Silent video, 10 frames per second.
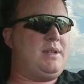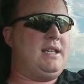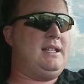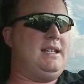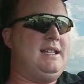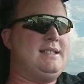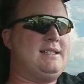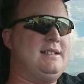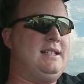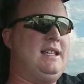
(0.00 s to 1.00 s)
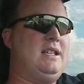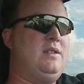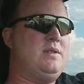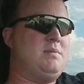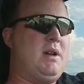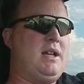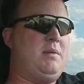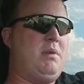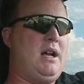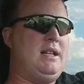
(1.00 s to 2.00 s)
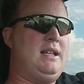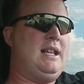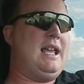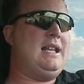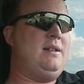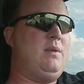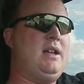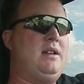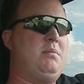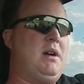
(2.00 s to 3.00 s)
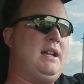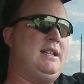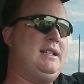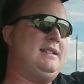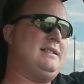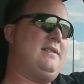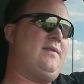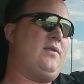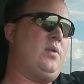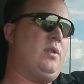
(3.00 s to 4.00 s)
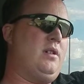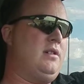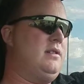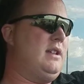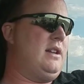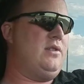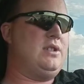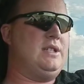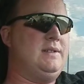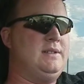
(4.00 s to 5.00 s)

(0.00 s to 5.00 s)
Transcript: can instantly get used by your body in any way your body needs it for energy.